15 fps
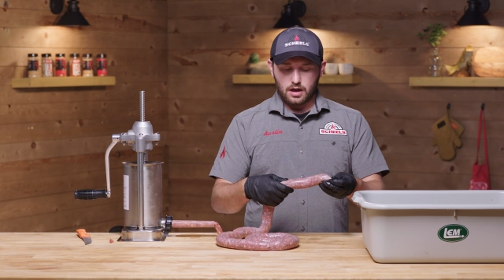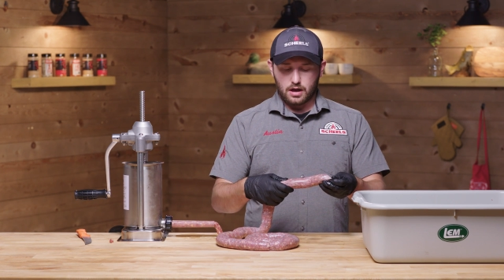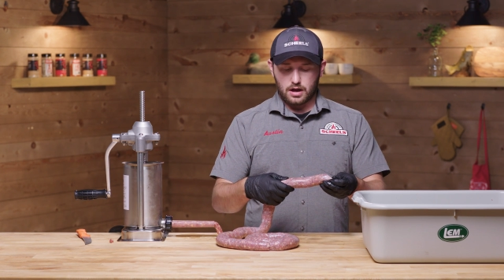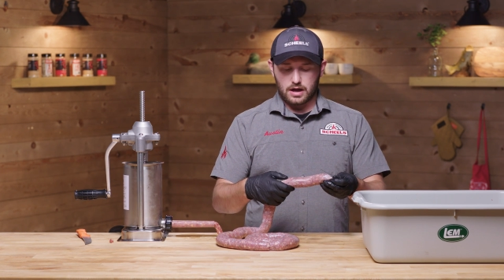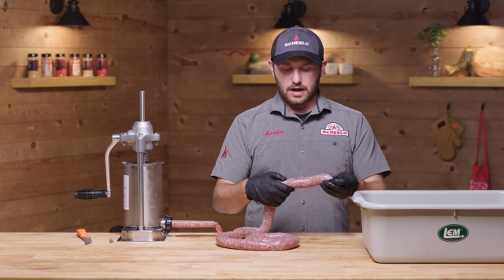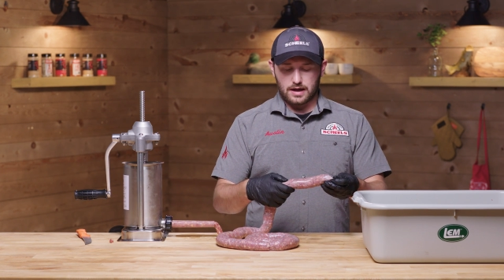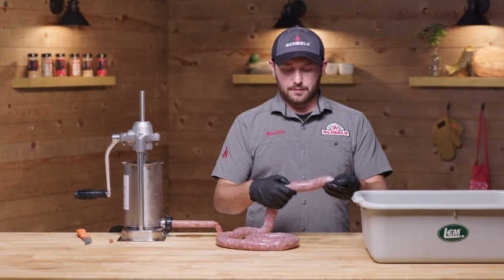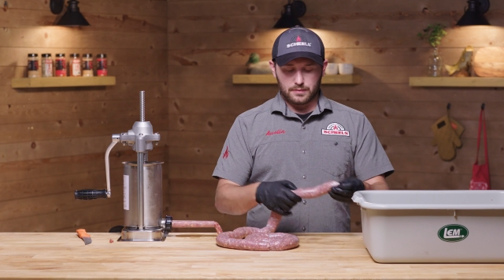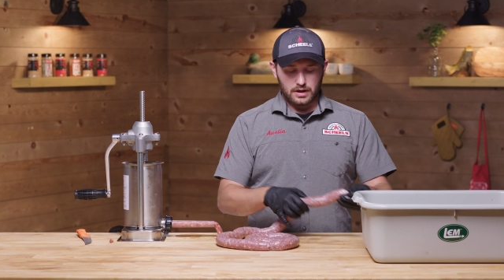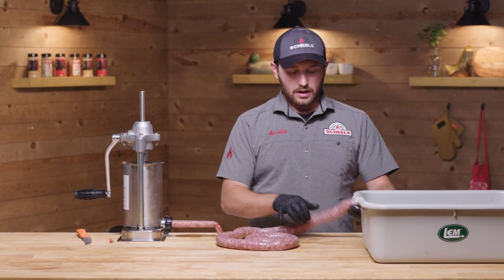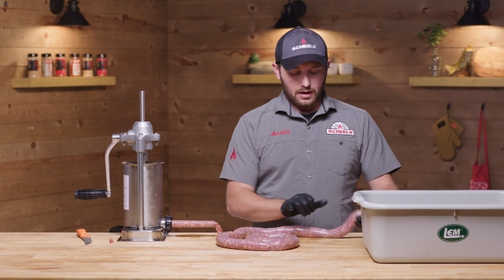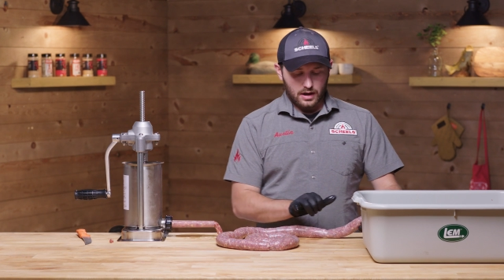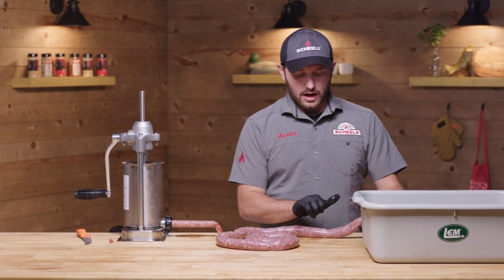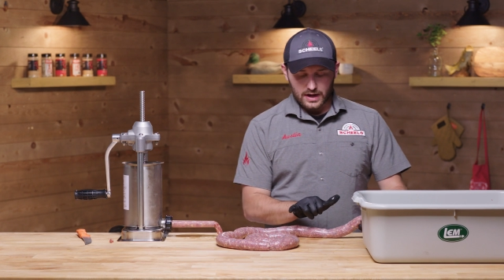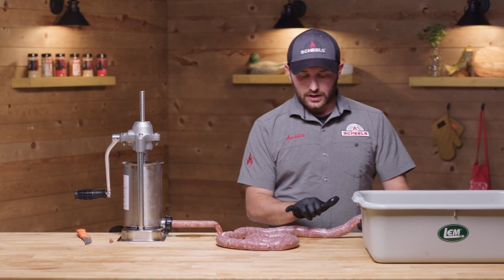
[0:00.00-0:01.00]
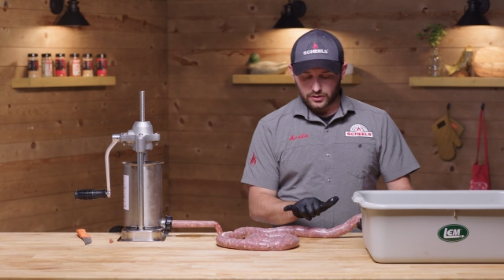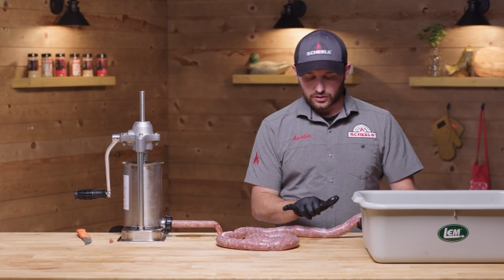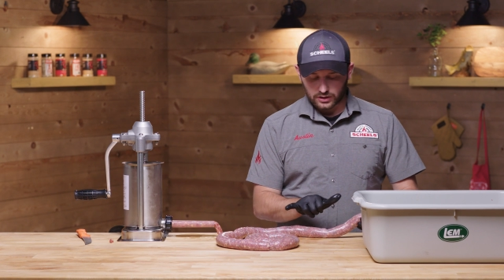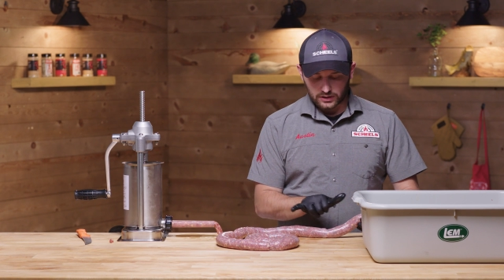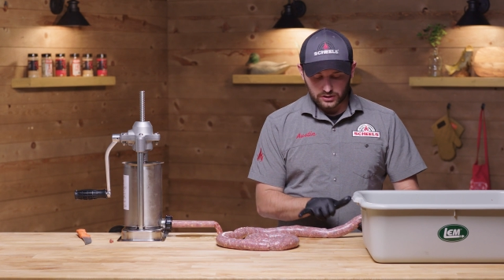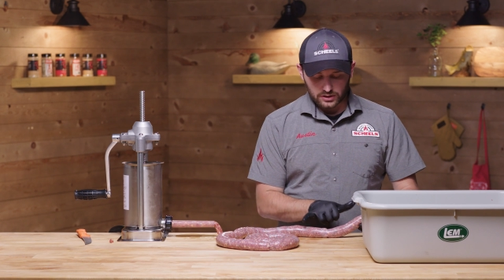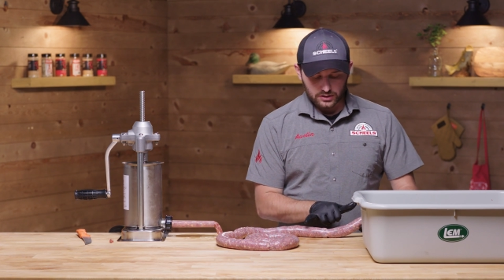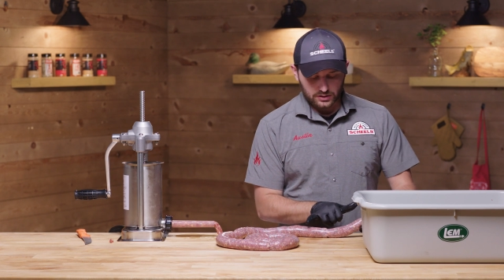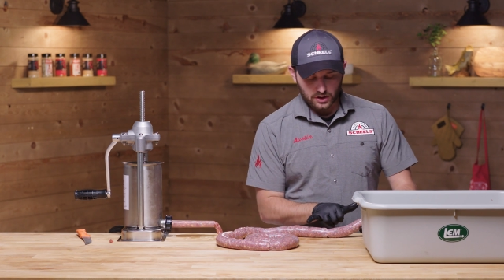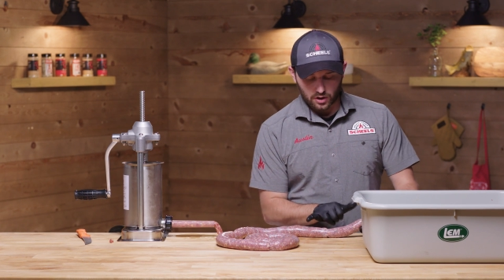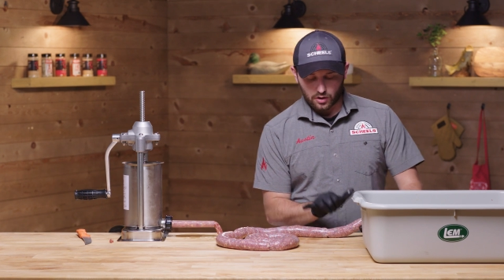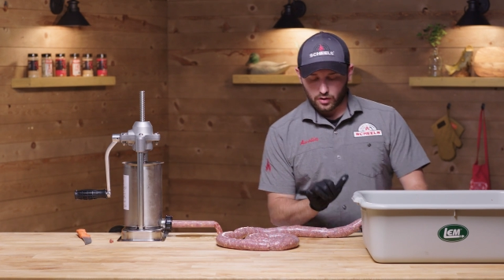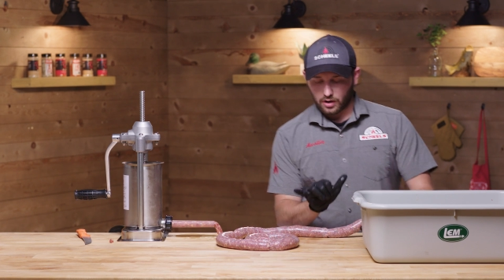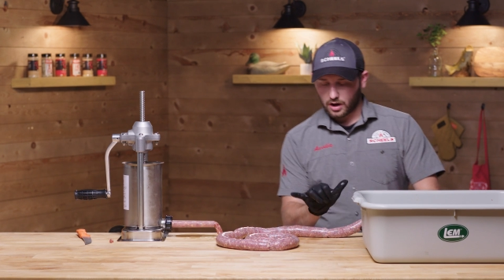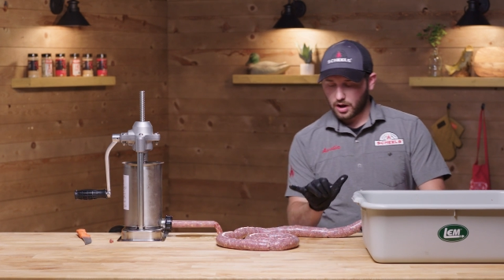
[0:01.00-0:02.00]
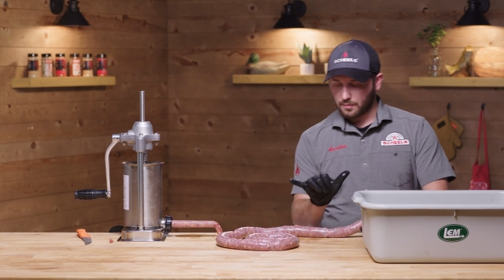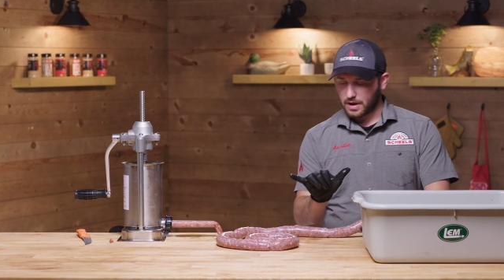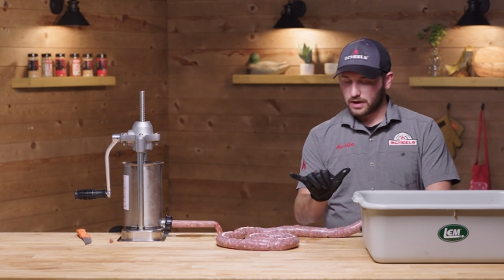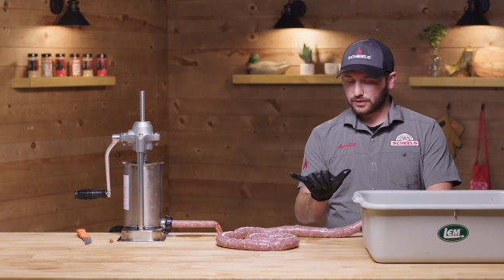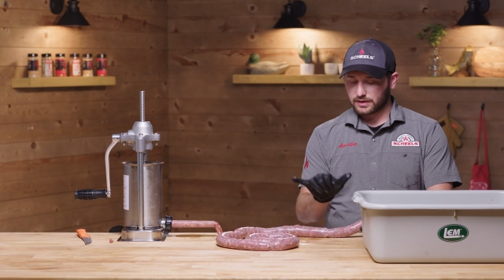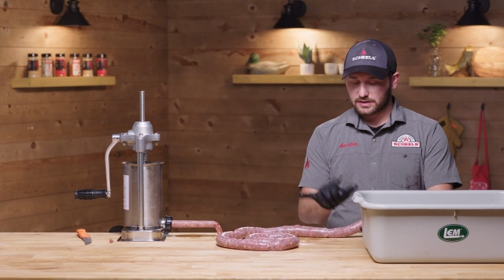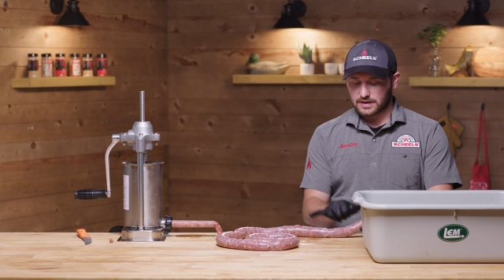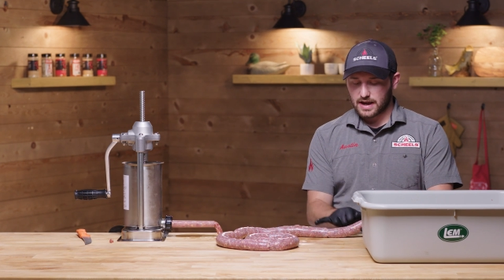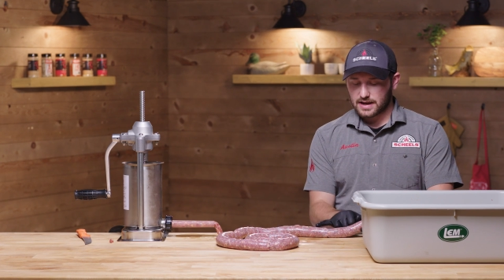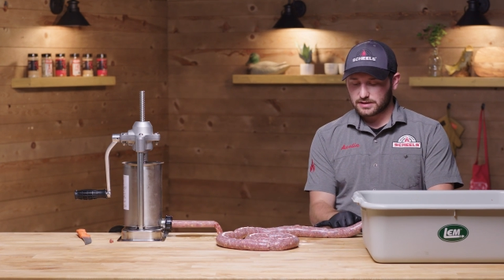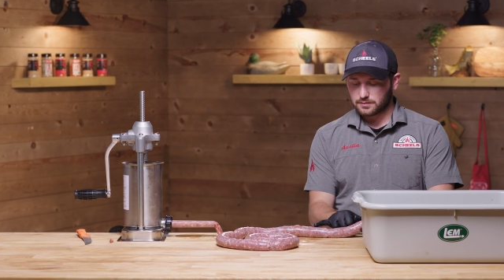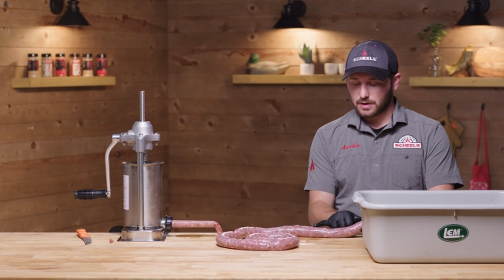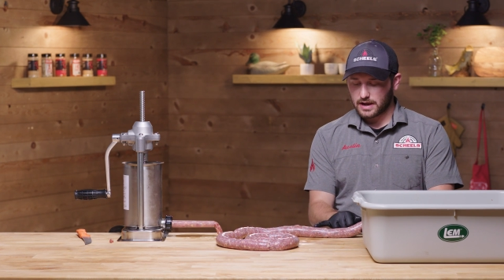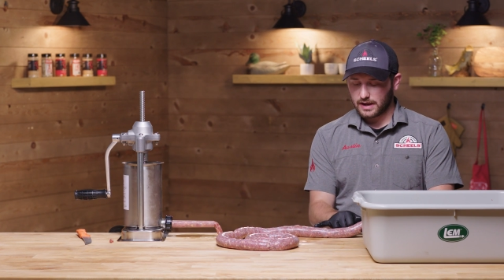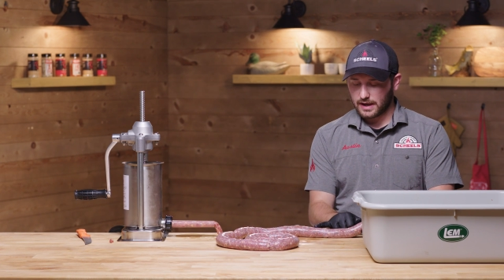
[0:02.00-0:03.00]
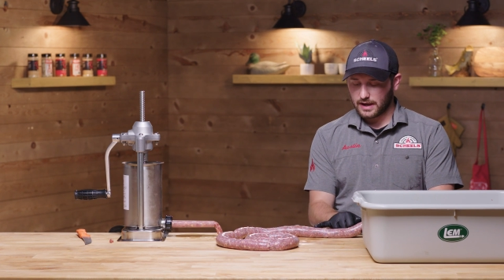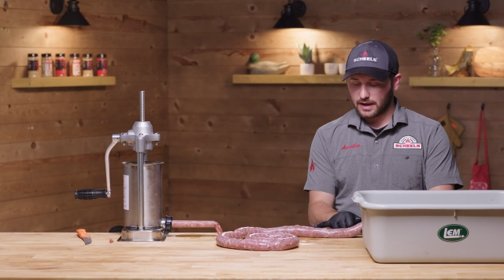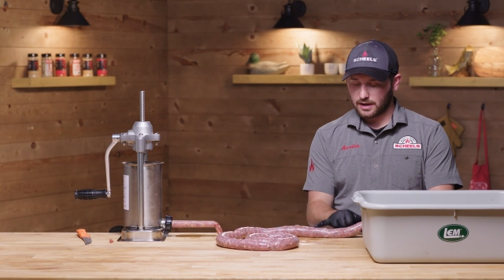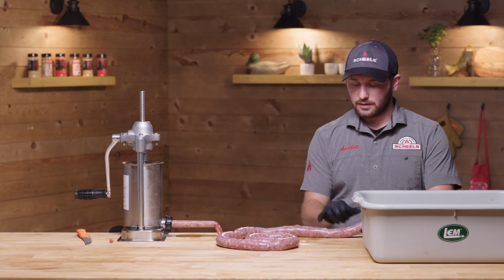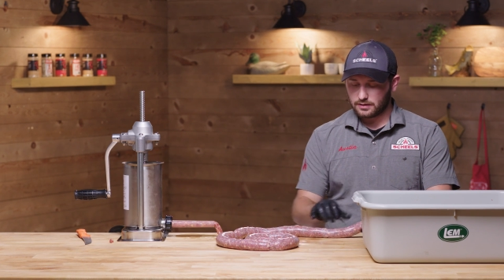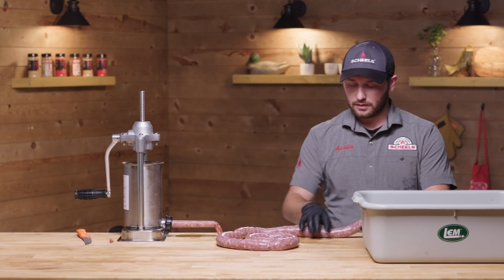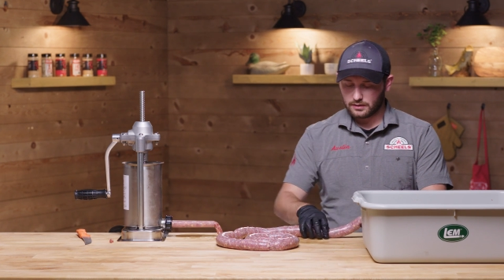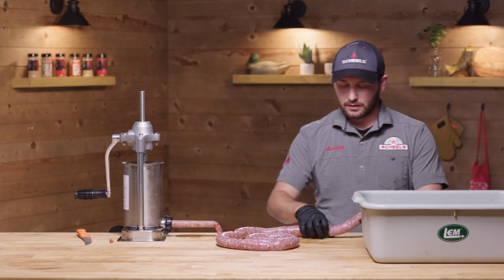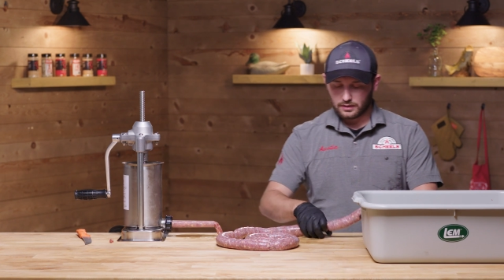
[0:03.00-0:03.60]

I usually just go about the size of my hand,